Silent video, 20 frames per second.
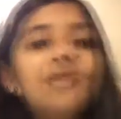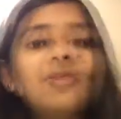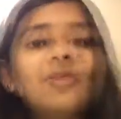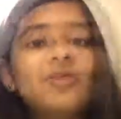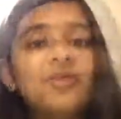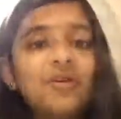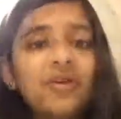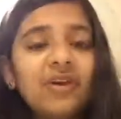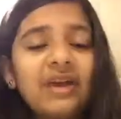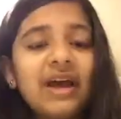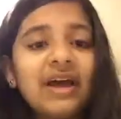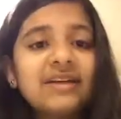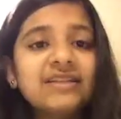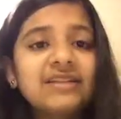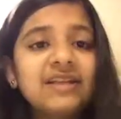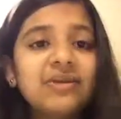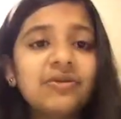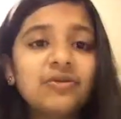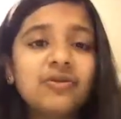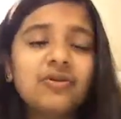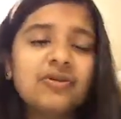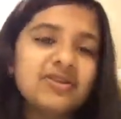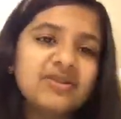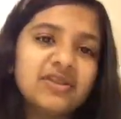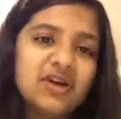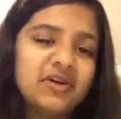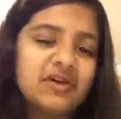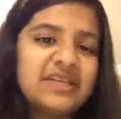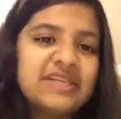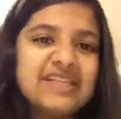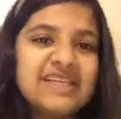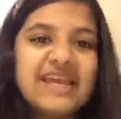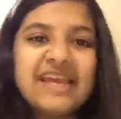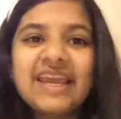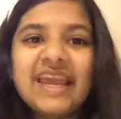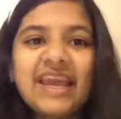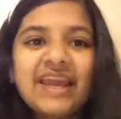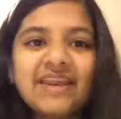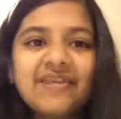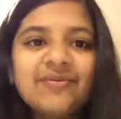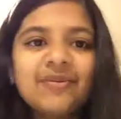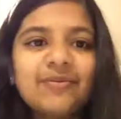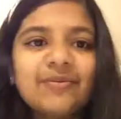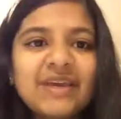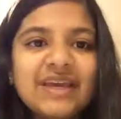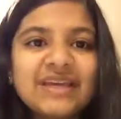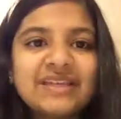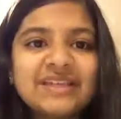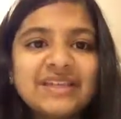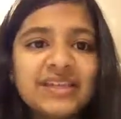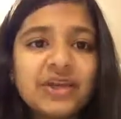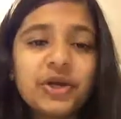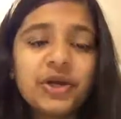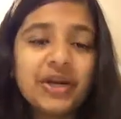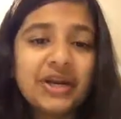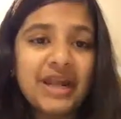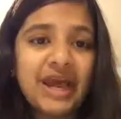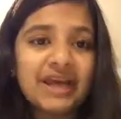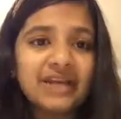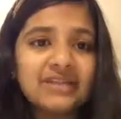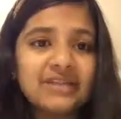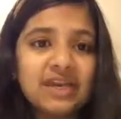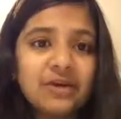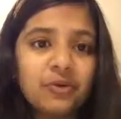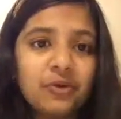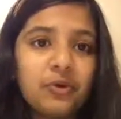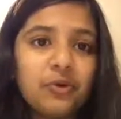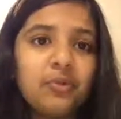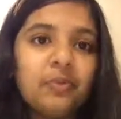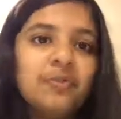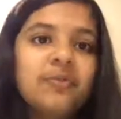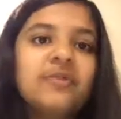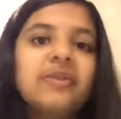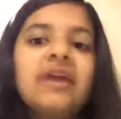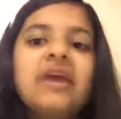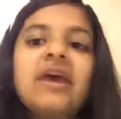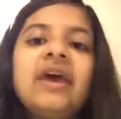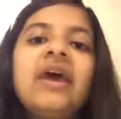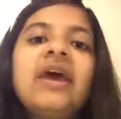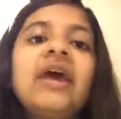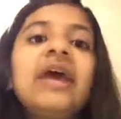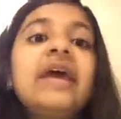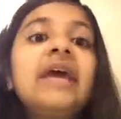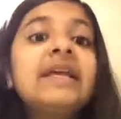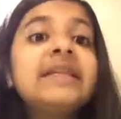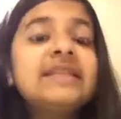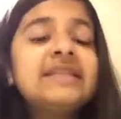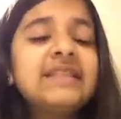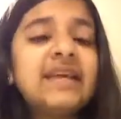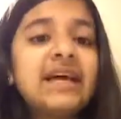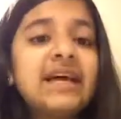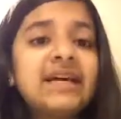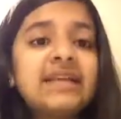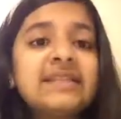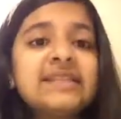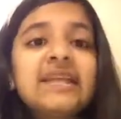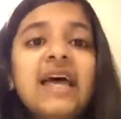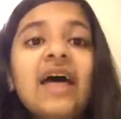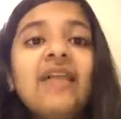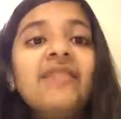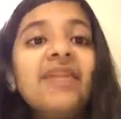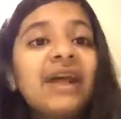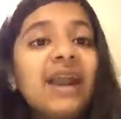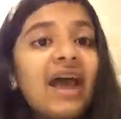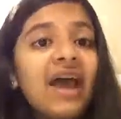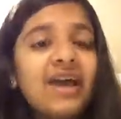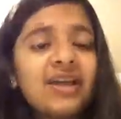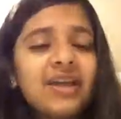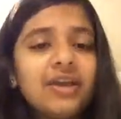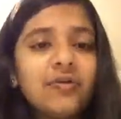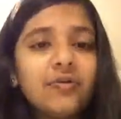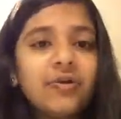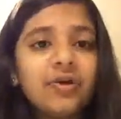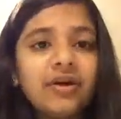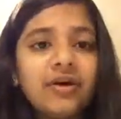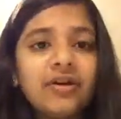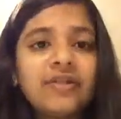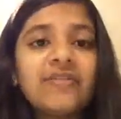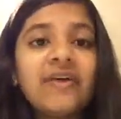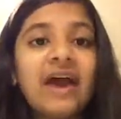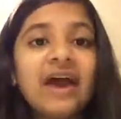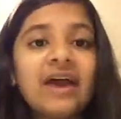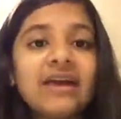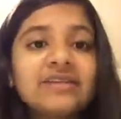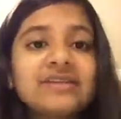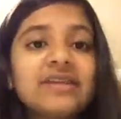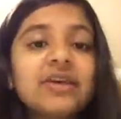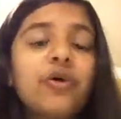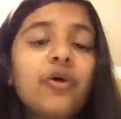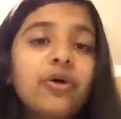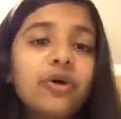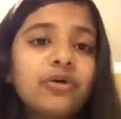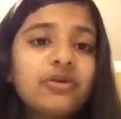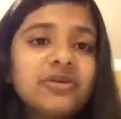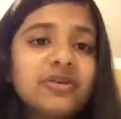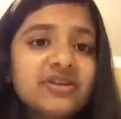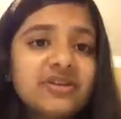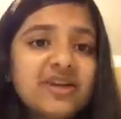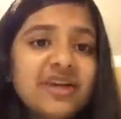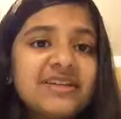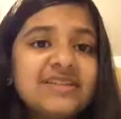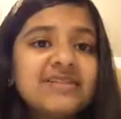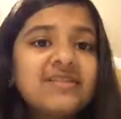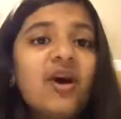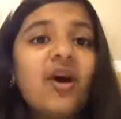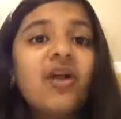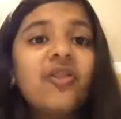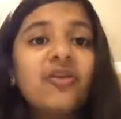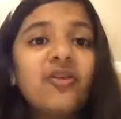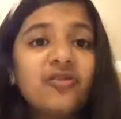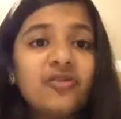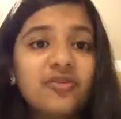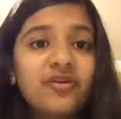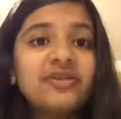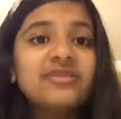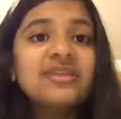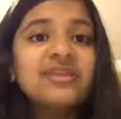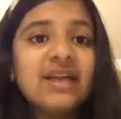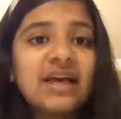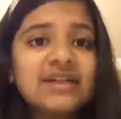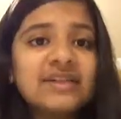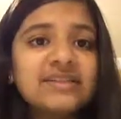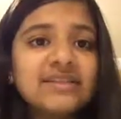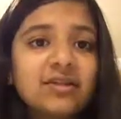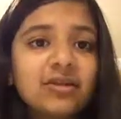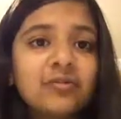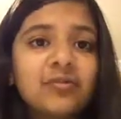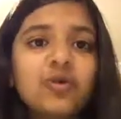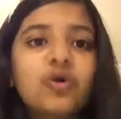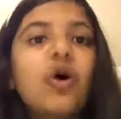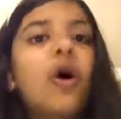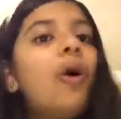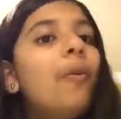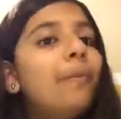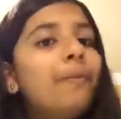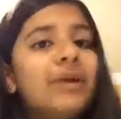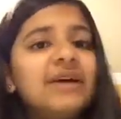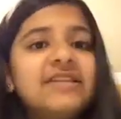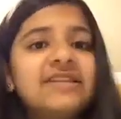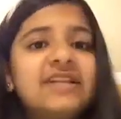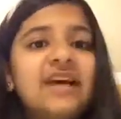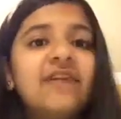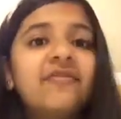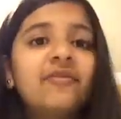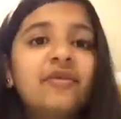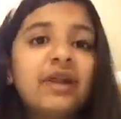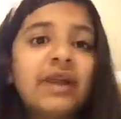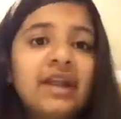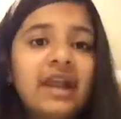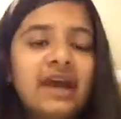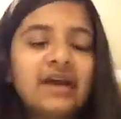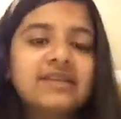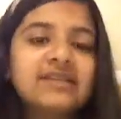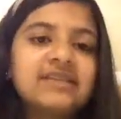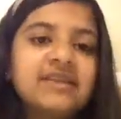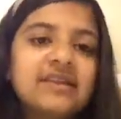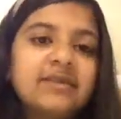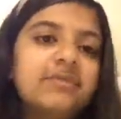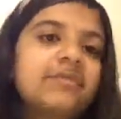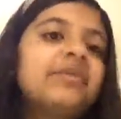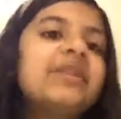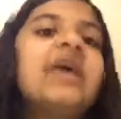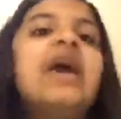The third accent rule is so easy it can't even be considered an accent rule. It says that any word that has the oral stress on the third to last syllable must have a written accent.